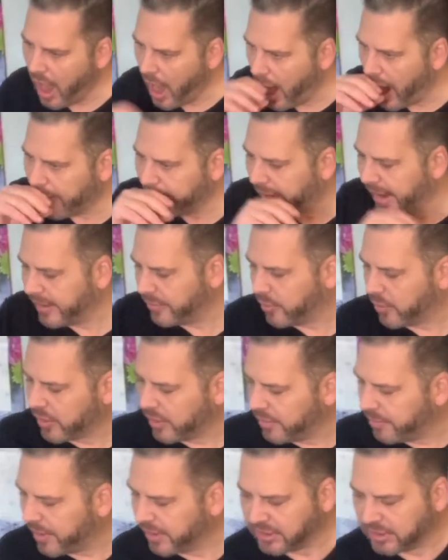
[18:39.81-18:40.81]
All right, we're
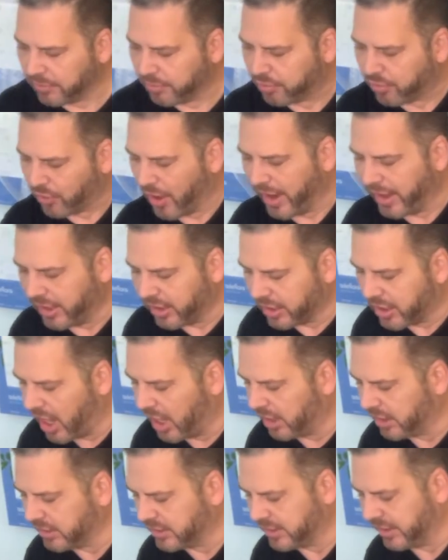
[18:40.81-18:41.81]
going to put some brighter
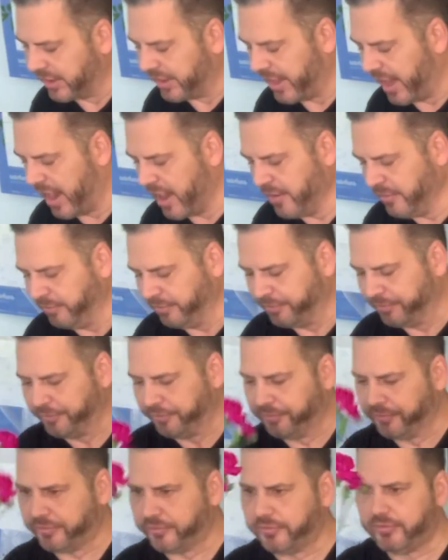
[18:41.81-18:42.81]
colors in there.
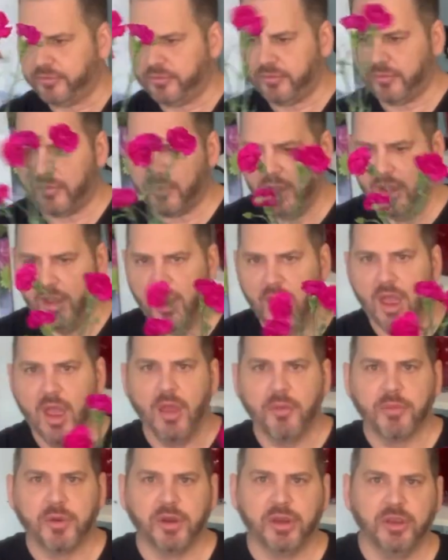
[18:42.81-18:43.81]

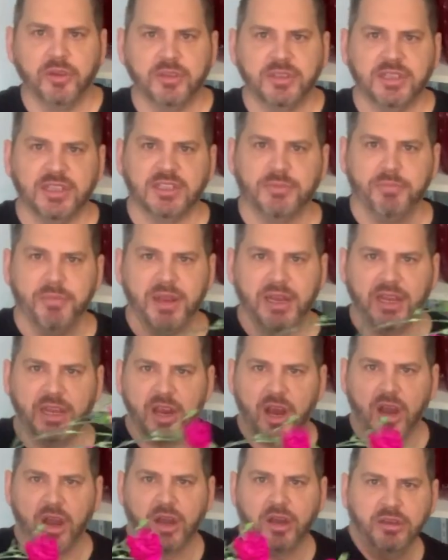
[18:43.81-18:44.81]
I'm going to use these mini
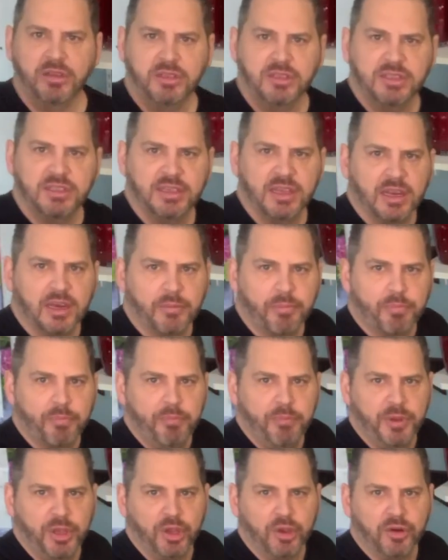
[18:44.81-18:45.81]
cards in a
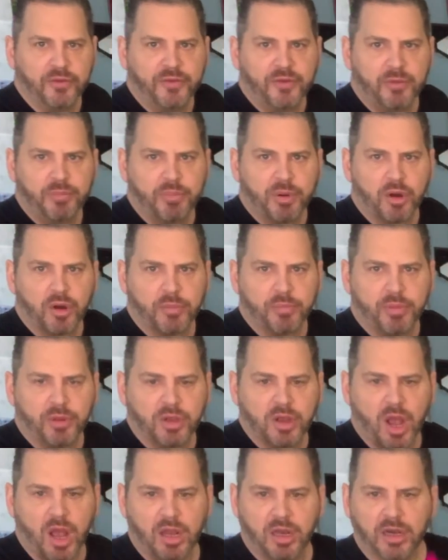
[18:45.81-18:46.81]
beautiful purple
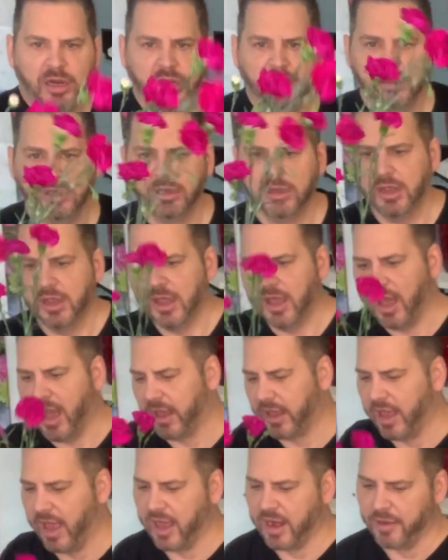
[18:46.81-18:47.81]
color.
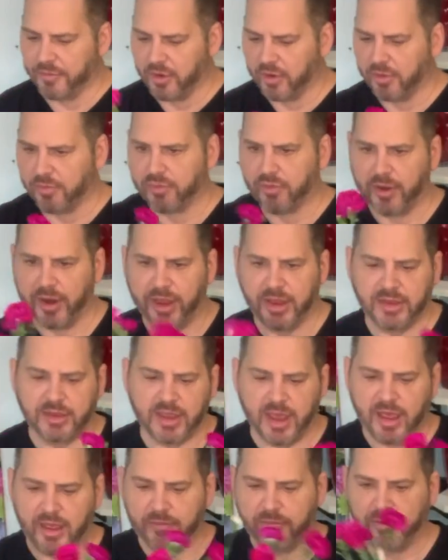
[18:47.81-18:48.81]
Again, I'm going to break
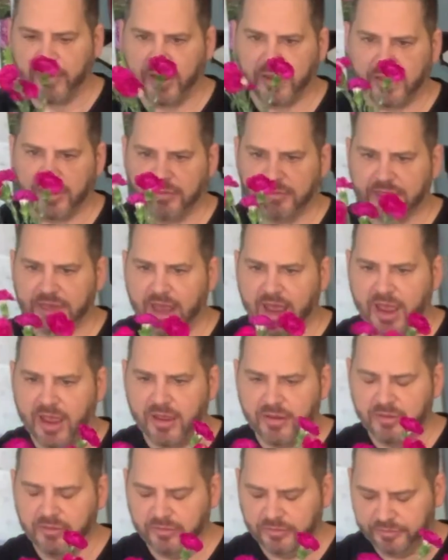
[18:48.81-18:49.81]
them
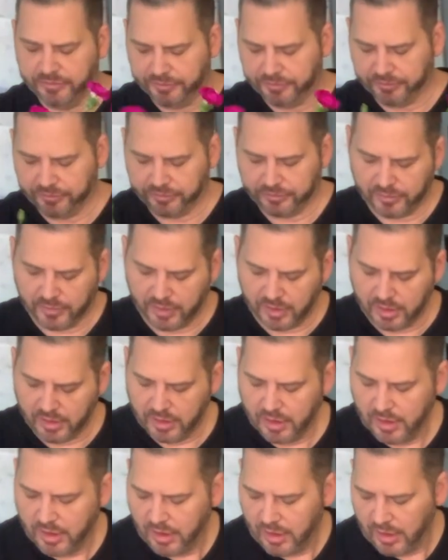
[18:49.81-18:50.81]
down.
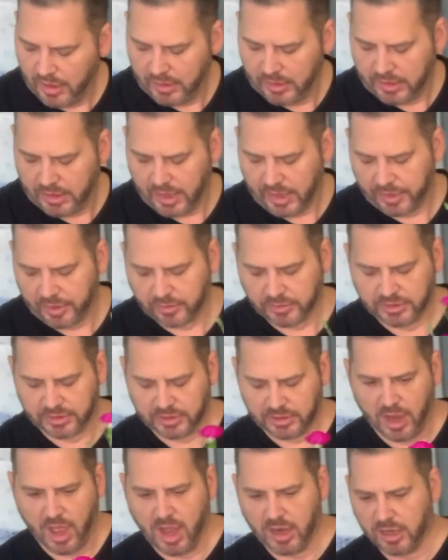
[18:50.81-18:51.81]
Get those
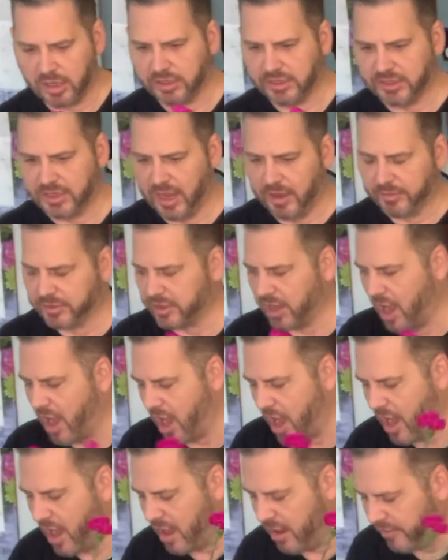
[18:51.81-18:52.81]
longer stems
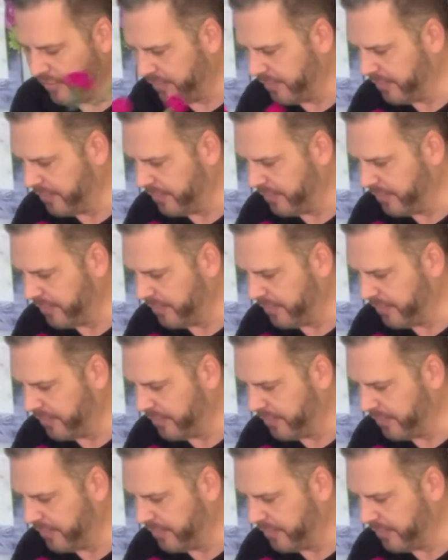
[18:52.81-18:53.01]
off.